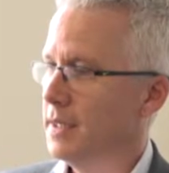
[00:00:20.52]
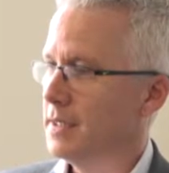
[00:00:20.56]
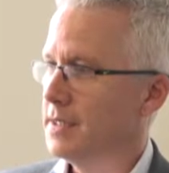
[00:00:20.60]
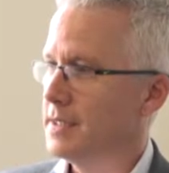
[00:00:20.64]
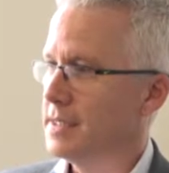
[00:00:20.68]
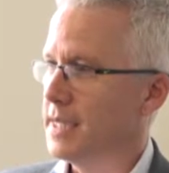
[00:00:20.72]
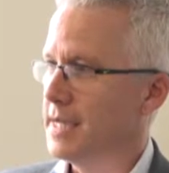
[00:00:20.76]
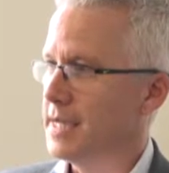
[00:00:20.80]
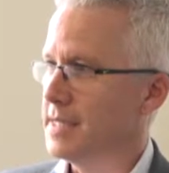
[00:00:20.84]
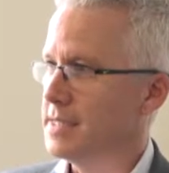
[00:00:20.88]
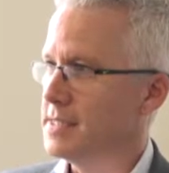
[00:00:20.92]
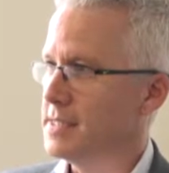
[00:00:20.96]

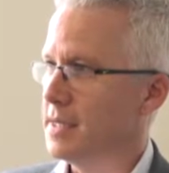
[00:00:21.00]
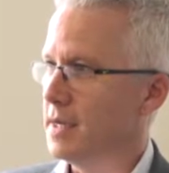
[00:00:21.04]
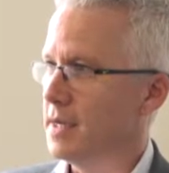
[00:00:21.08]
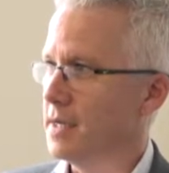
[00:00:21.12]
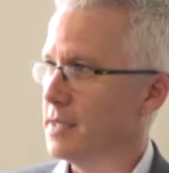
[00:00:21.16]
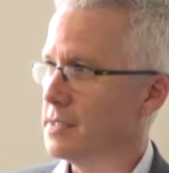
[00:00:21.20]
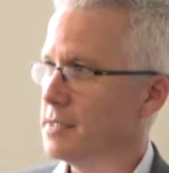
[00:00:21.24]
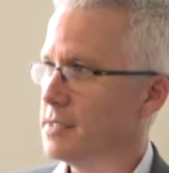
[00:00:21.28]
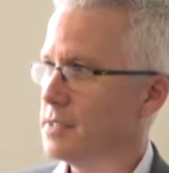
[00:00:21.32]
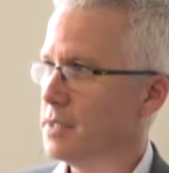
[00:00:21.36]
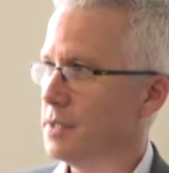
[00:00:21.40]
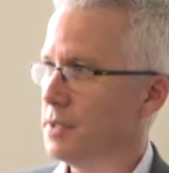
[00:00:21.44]

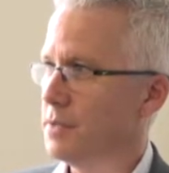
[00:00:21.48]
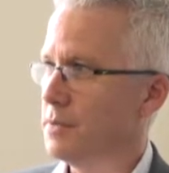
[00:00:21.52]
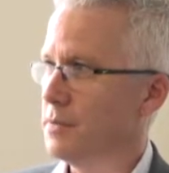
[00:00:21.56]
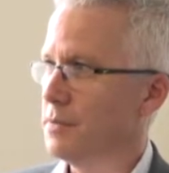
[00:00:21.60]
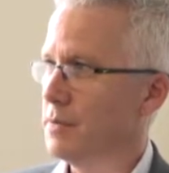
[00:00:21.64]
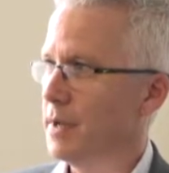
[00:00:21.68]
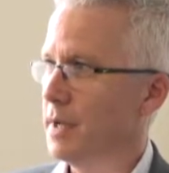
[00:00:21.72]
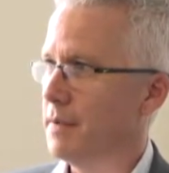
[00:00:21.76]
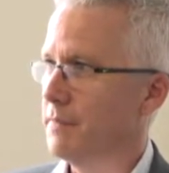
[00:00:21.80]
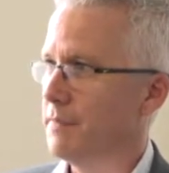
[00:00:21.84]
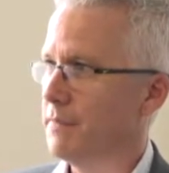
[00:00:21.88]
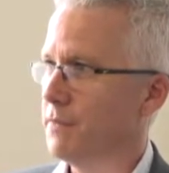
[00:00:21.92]
data
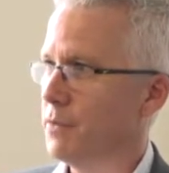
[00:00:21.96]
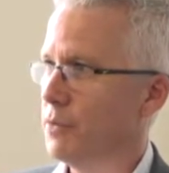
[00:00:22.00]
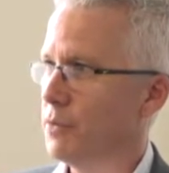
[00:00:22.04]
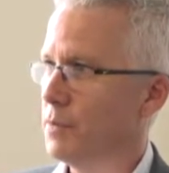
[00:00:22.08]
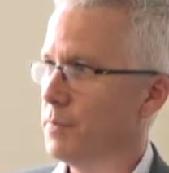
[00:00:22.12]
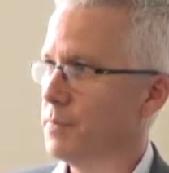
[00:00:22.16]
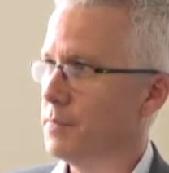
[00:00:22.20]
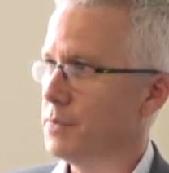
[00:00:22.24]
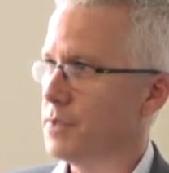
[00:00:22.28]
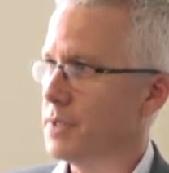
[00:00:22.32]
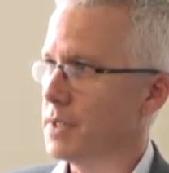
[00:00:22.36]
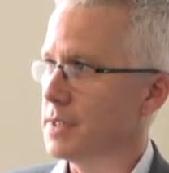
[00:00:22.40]
to
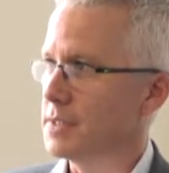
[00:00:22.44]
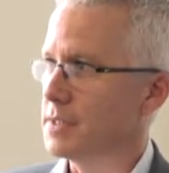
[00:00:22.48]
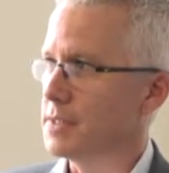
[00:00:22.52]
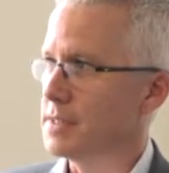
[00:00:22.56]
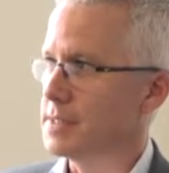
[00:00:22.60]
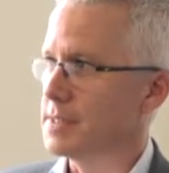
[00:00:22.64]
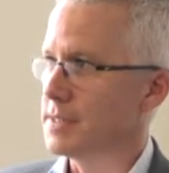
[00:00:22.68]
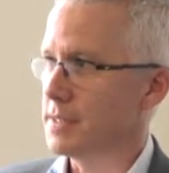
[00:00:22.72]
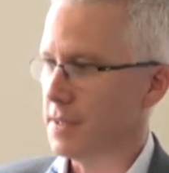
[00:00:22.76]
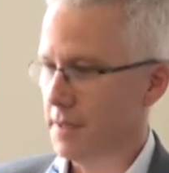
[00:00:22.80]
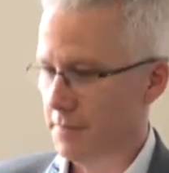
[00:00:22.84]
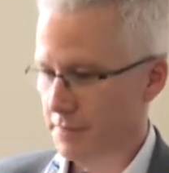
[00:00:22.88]
inform drug
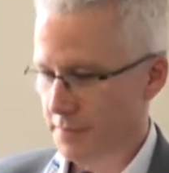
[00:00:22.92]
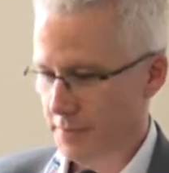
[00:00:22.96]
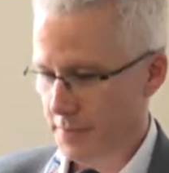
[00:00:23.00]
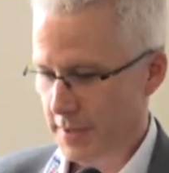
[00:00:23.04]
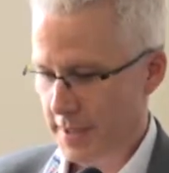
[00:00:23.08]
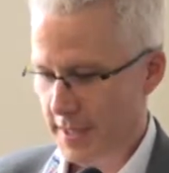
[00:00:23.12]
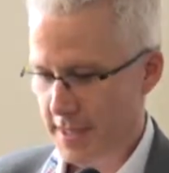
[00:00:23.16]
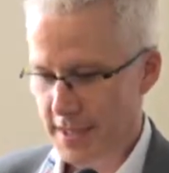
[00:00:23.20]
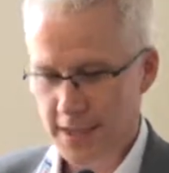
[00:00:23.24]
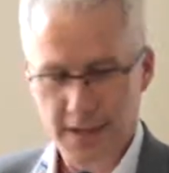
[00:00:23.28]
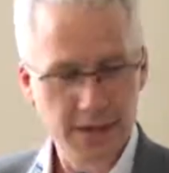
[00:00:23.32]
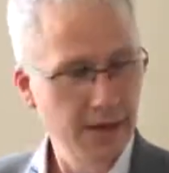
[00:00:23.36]

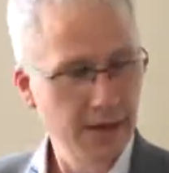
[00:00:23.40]
discovery.